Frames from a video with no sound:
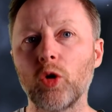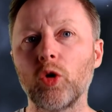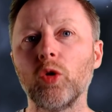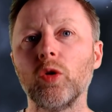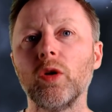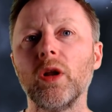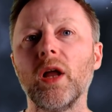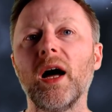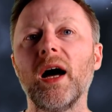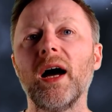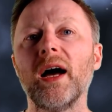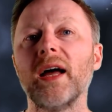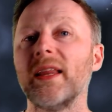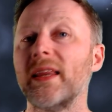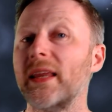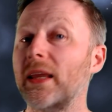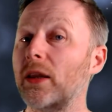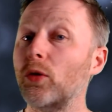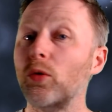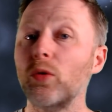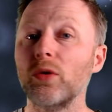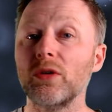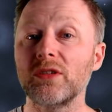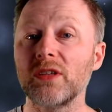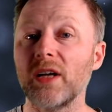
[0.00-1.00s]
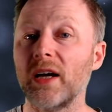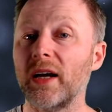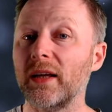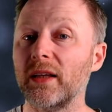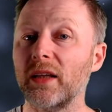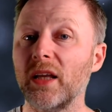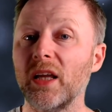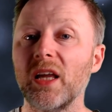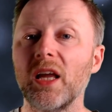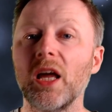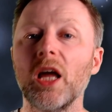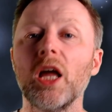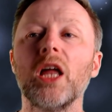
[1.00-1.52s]
they'll go like that. They know
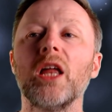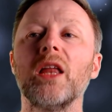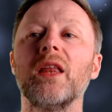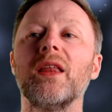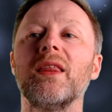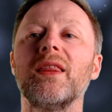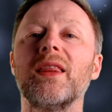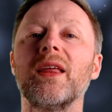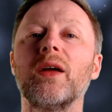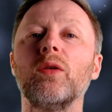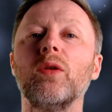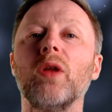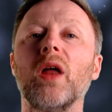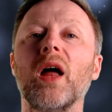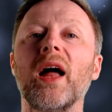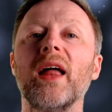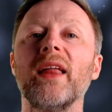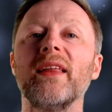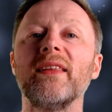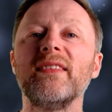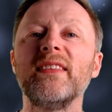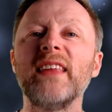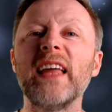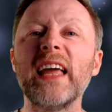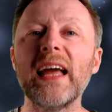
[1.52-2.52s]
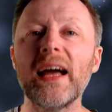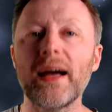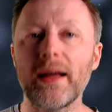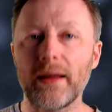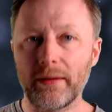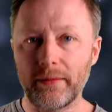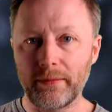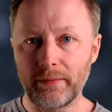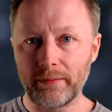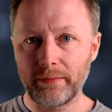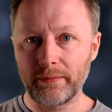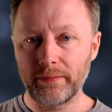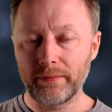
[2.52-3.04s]
exactly. They go like that.
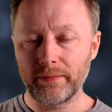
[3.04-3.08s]
Dare.